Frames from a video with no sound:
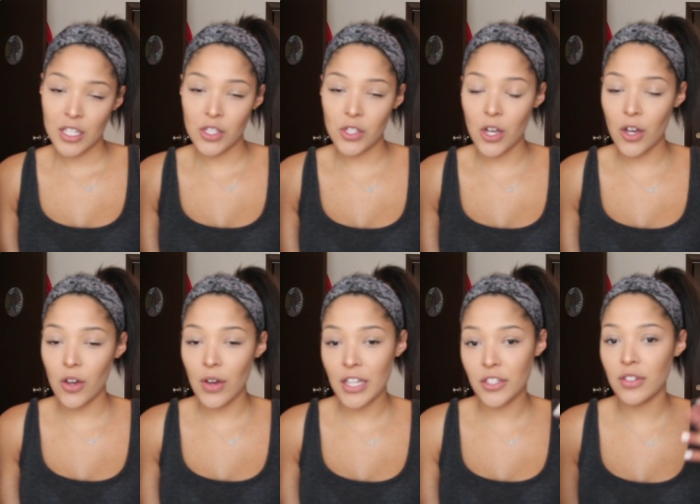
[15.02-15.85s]

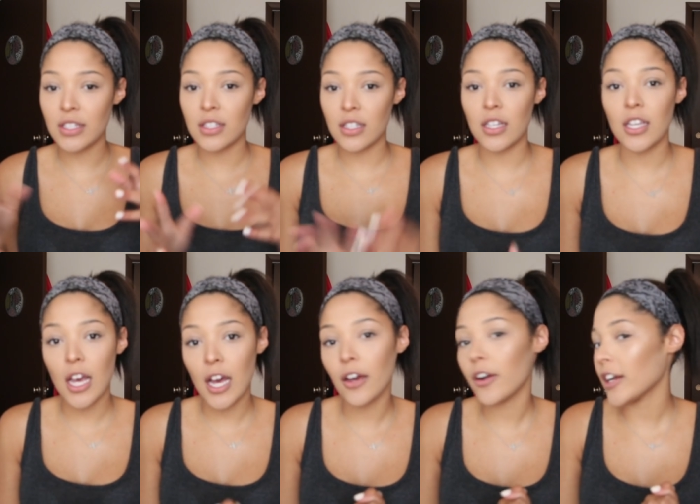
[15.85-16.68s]
So as you can see,
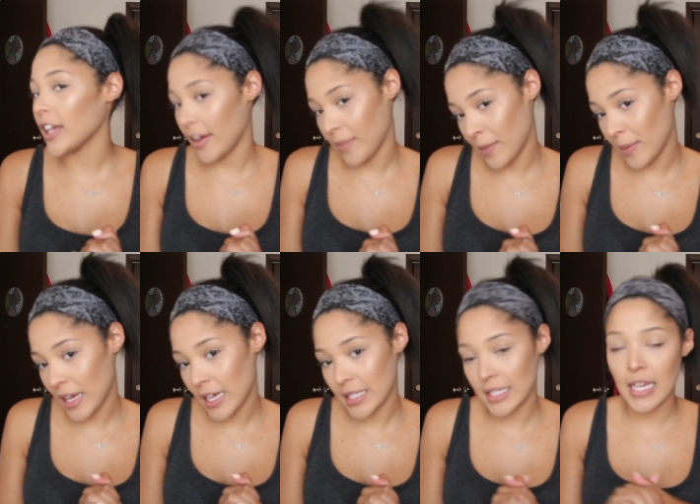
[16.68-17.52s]
I already have my
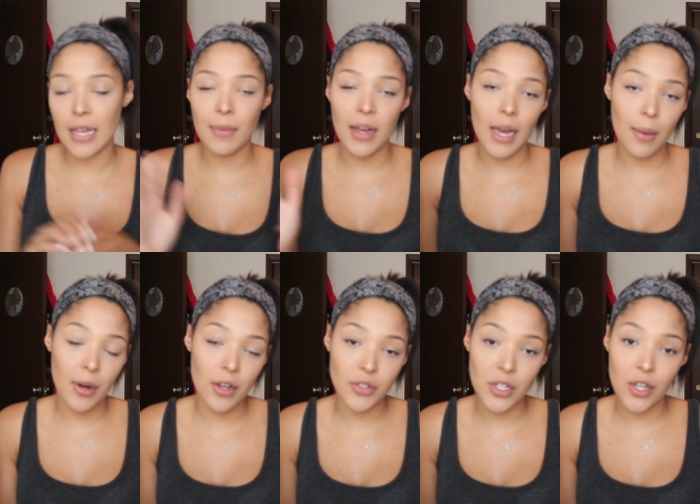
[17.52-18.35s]
base and my
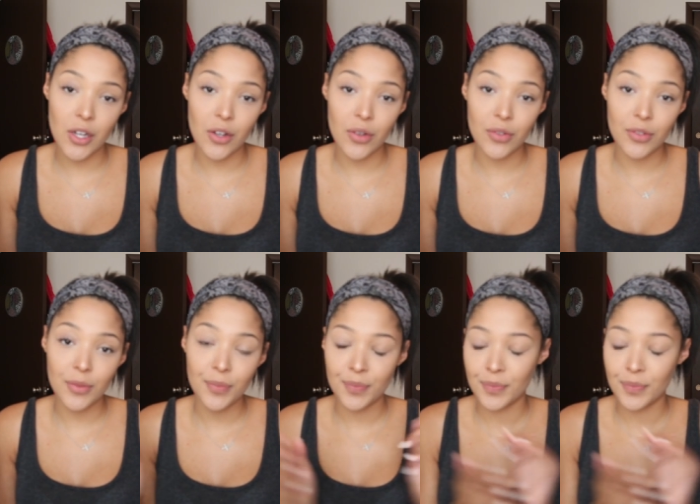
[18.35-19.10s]
eyebrows on.